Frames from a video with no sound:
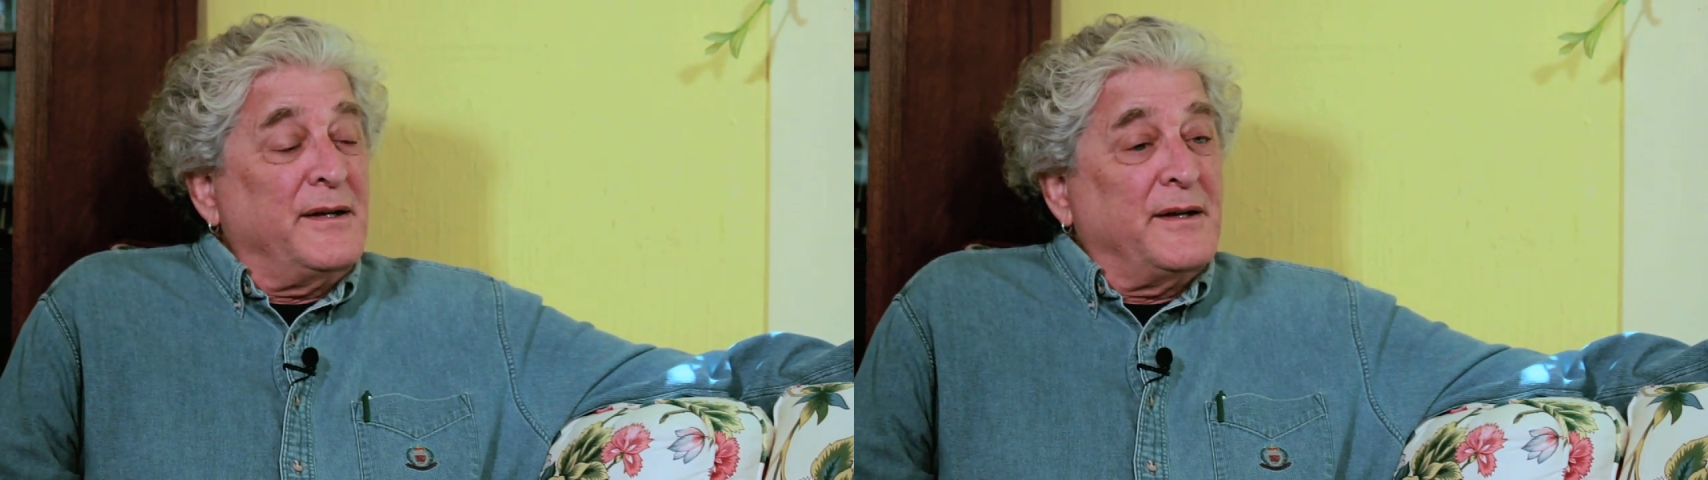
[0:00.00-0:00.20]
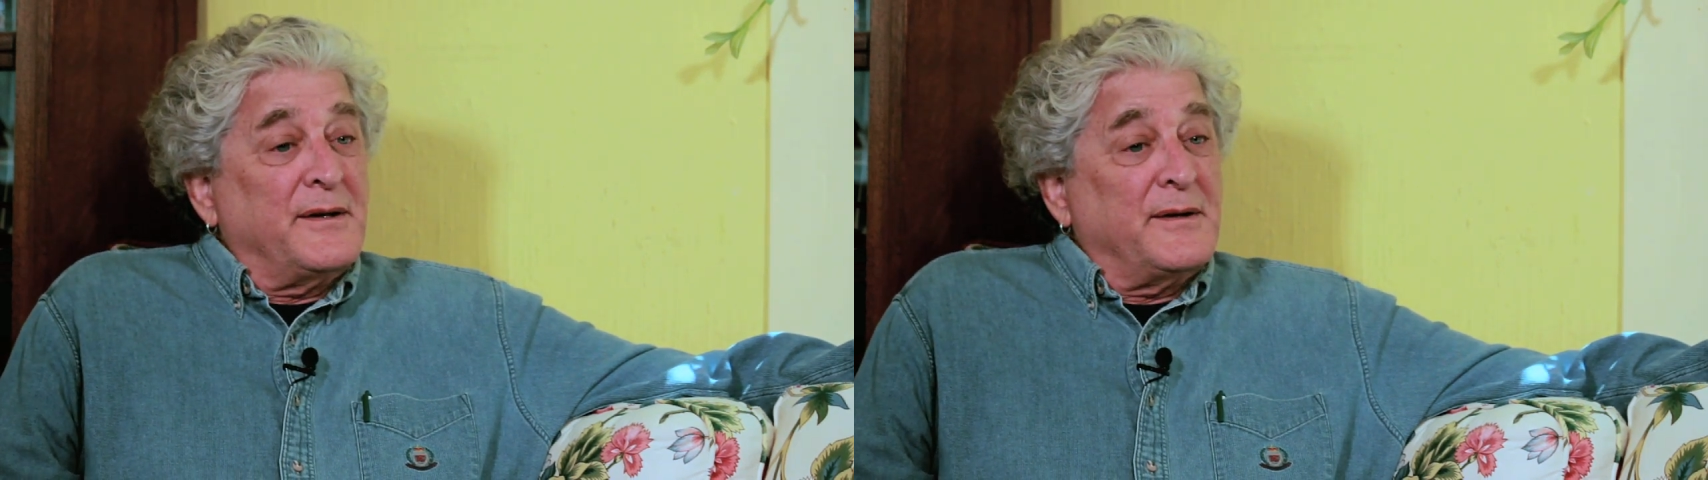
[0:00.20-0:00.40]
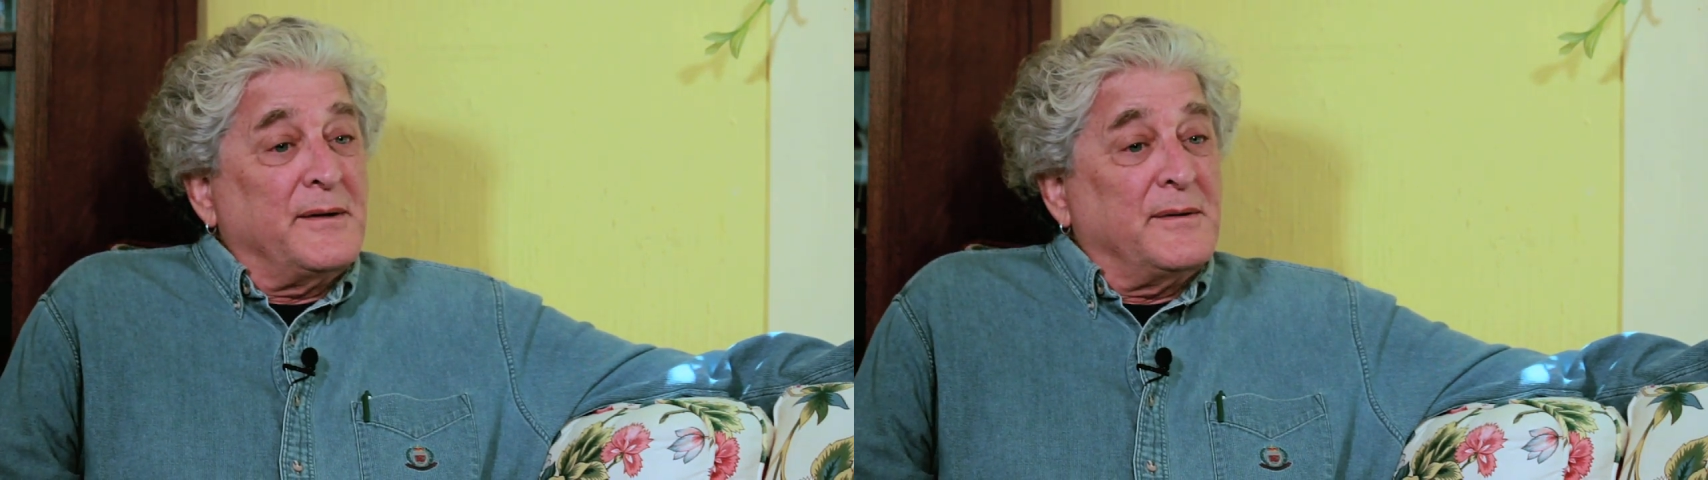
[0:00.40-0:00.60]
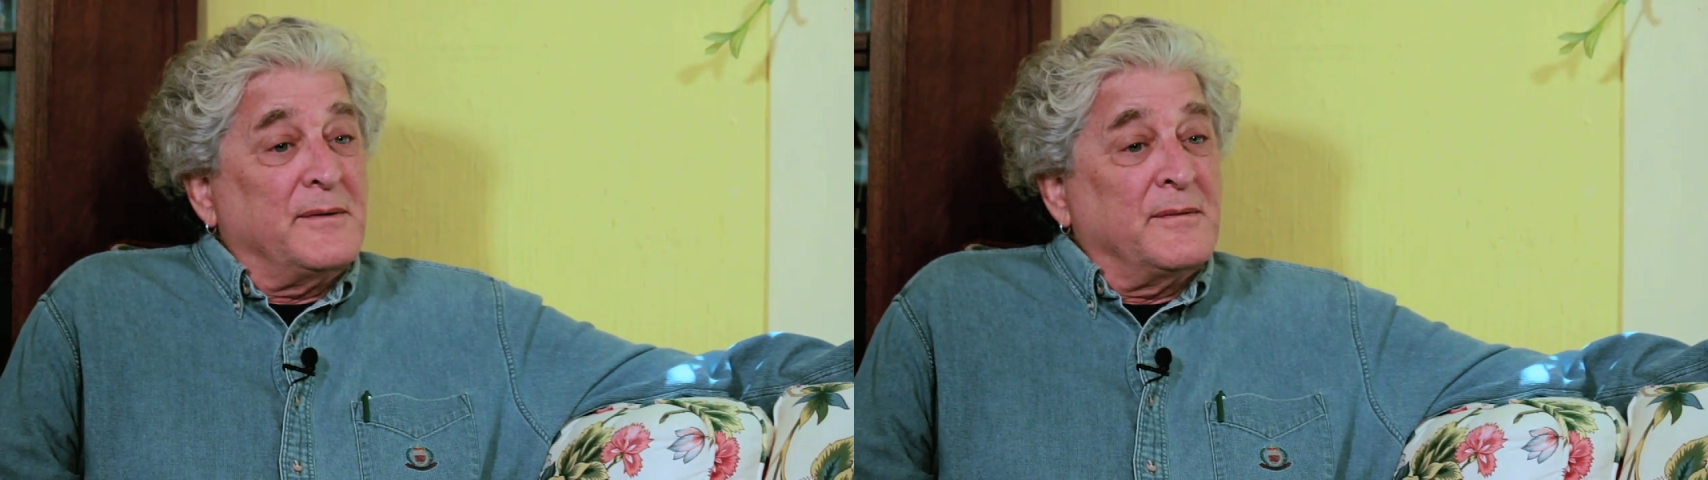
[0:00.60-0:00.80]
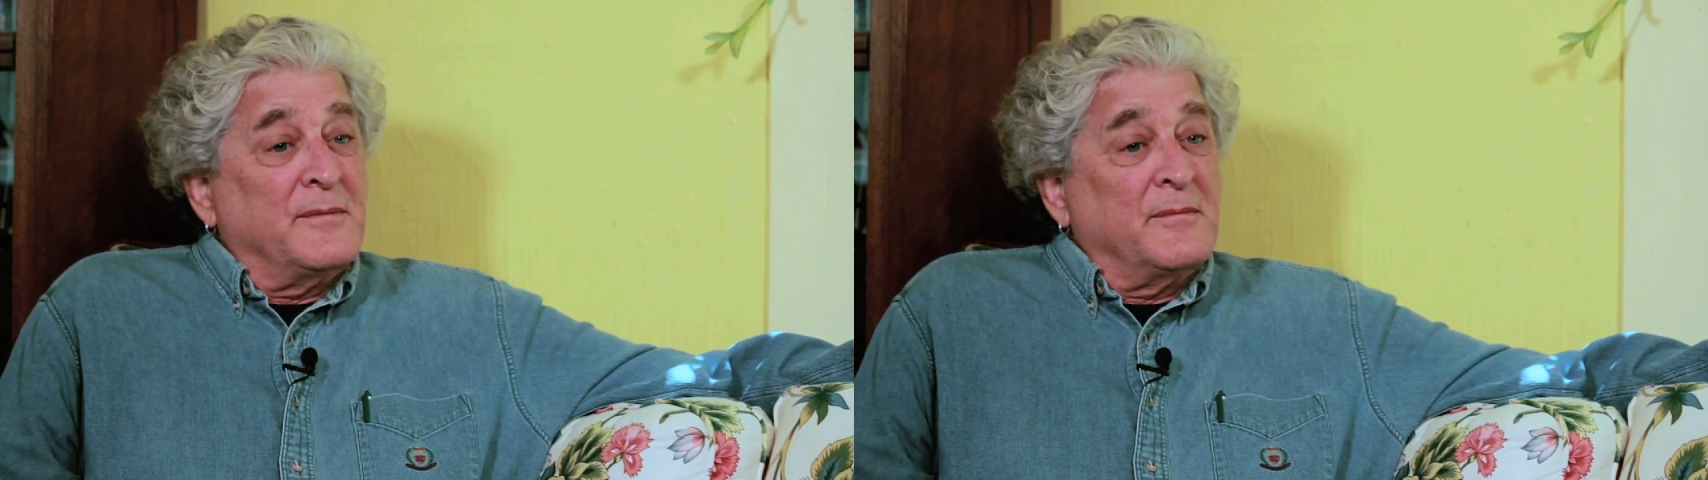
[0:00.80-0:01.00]
and
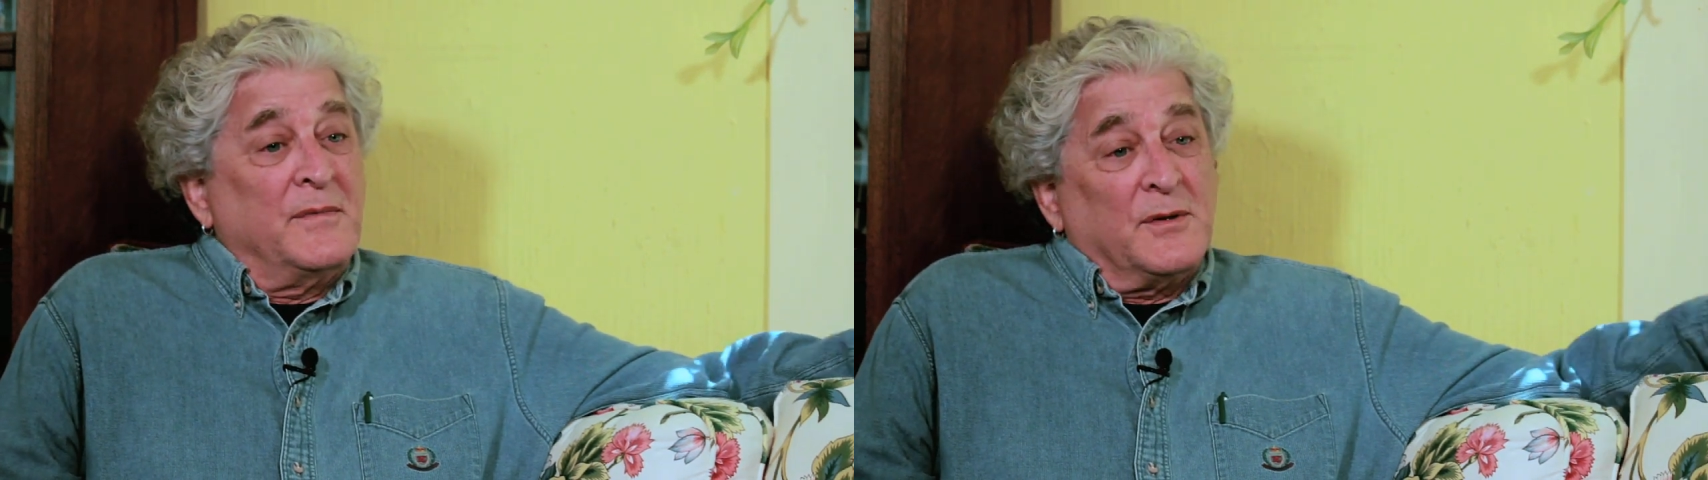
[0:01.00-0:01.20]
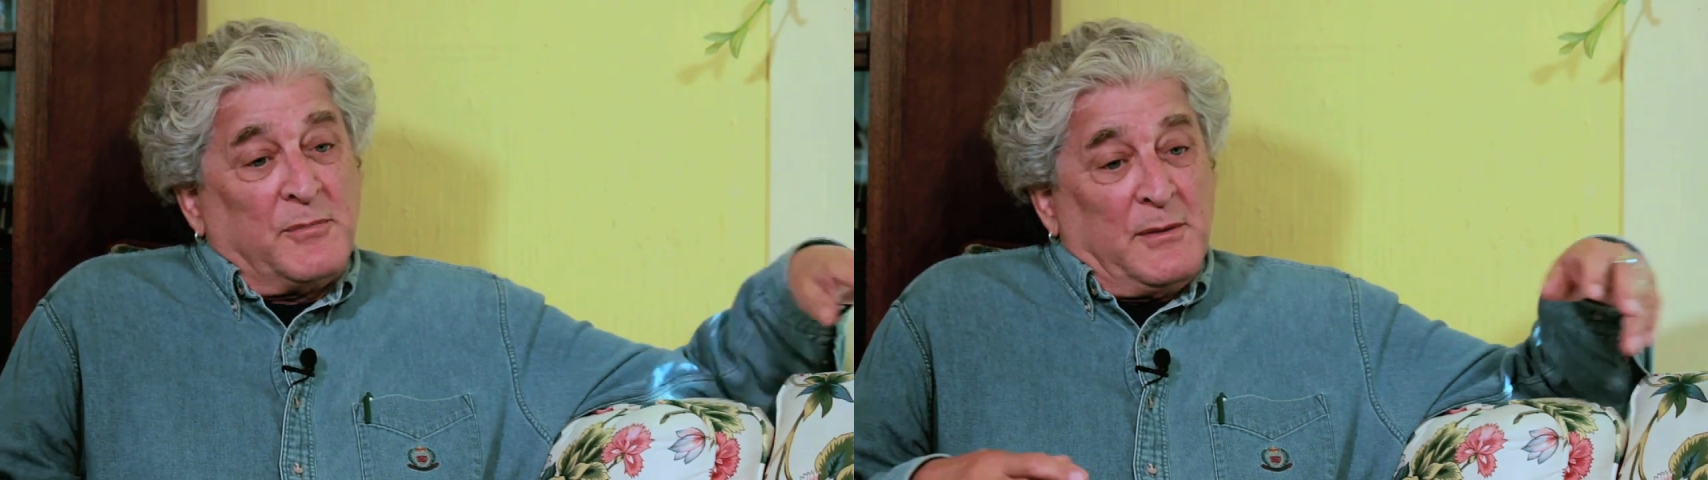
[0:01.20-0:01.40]
uh,